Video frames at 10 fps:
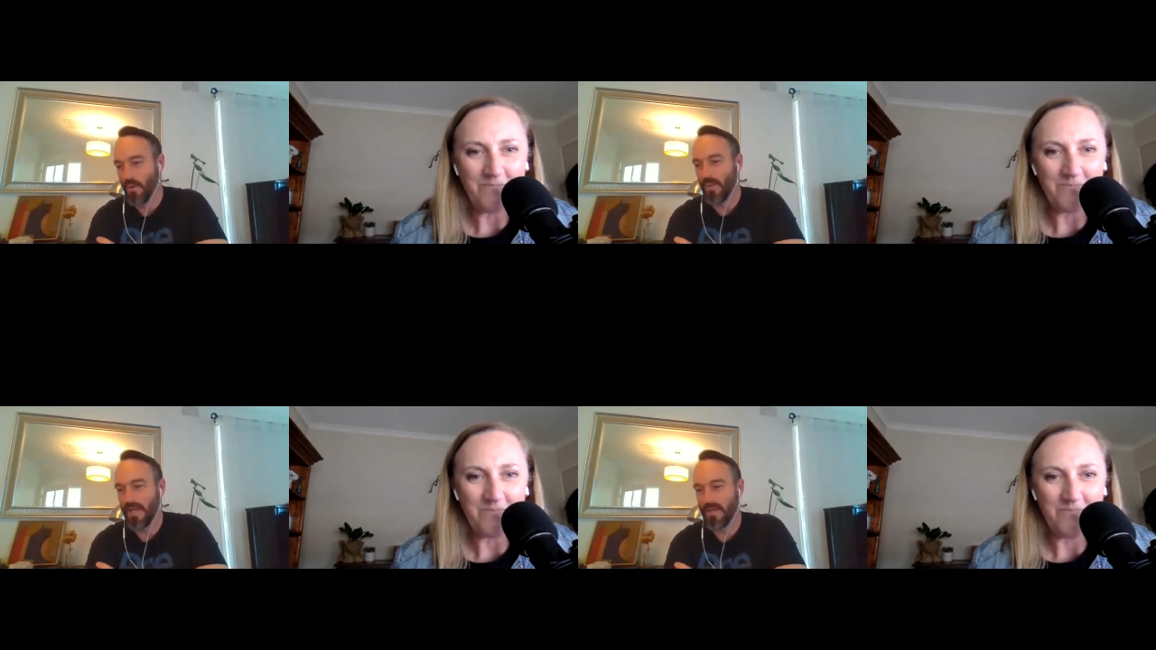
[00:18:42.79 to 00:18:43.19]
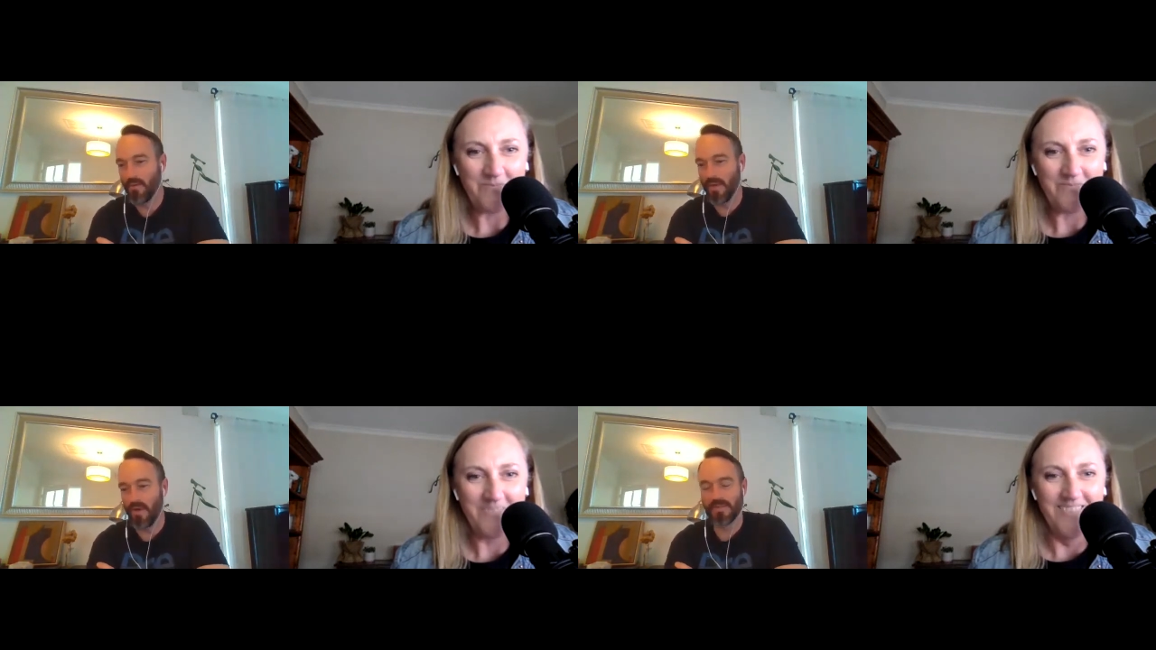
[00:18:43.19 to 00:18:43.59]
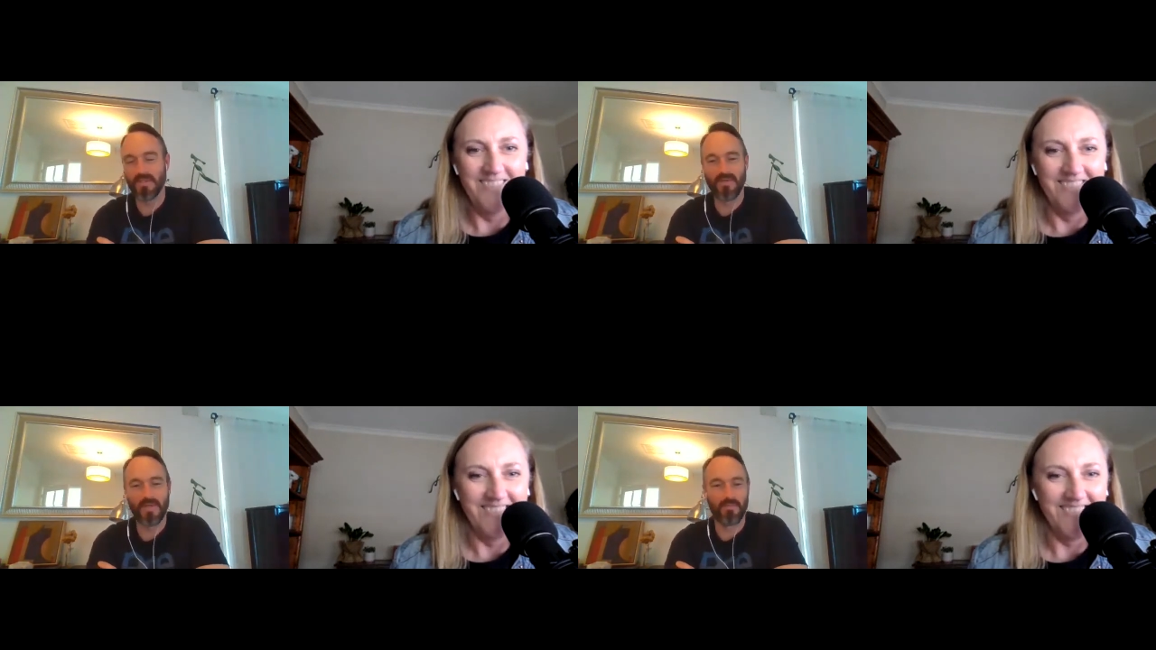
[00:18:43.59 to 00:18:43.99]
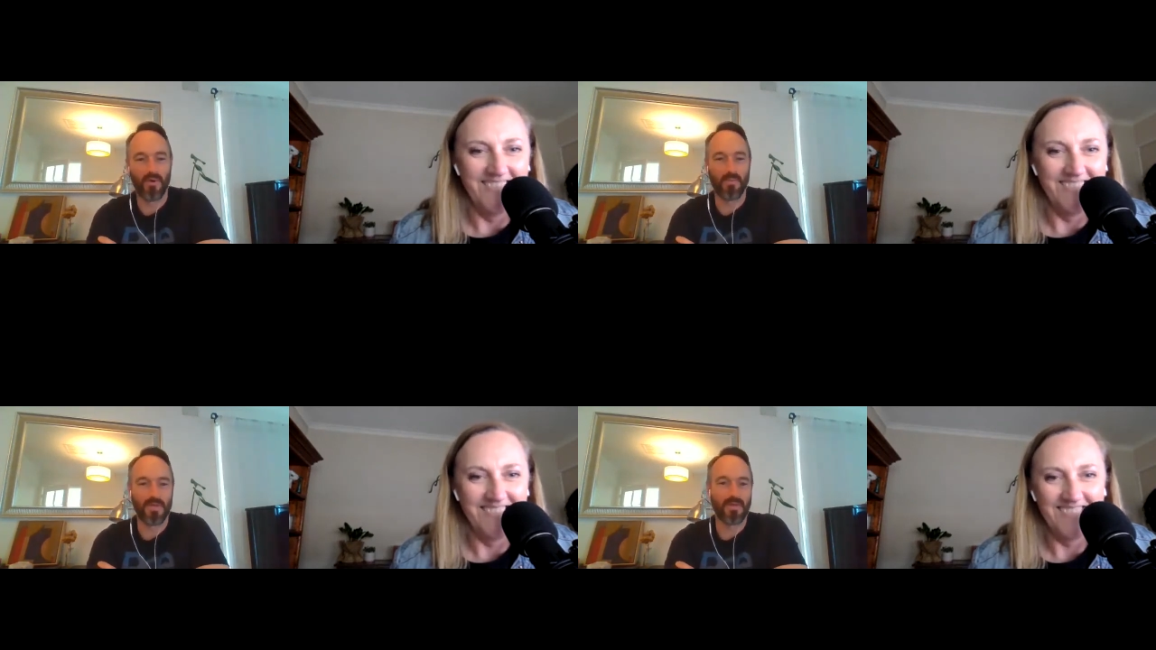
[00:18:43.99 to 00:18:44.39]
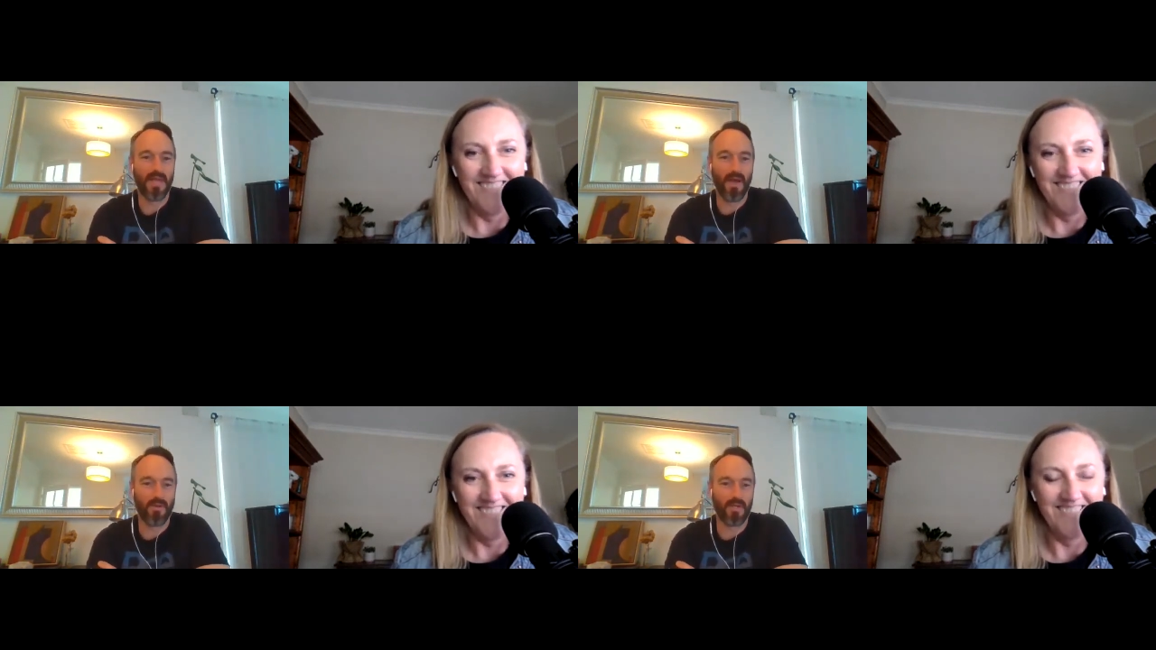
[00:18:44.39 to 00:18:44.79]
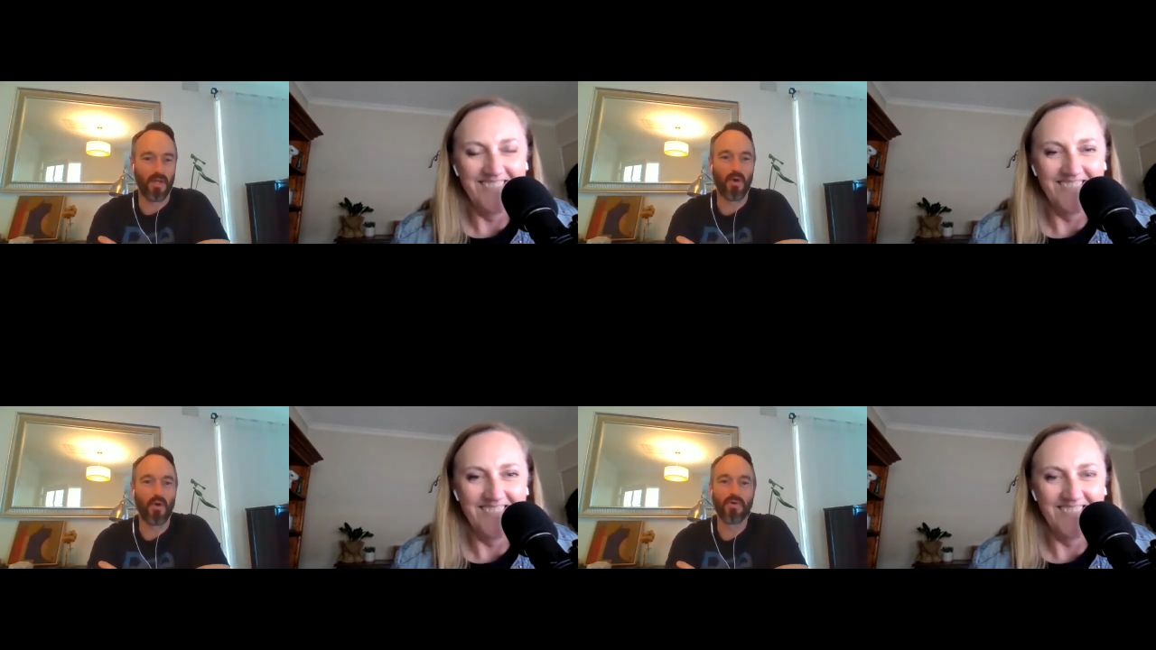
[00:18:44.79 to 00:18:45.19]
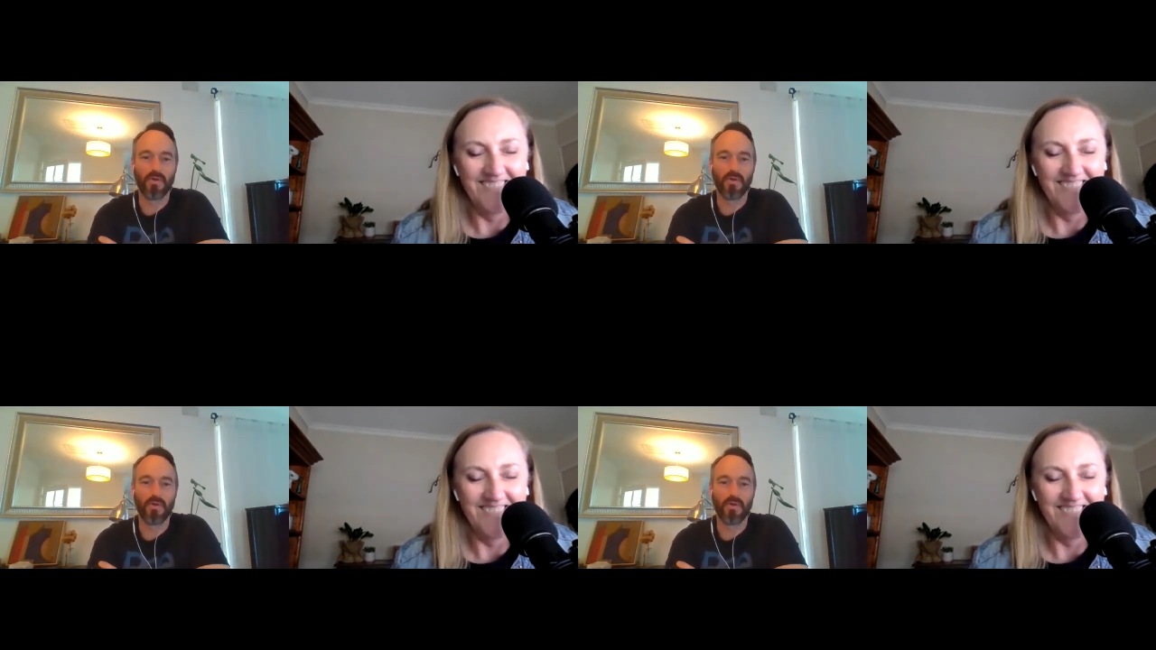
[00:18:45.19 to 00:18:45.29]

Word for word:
Speaker 1: we when I was living in Melbourne now a long,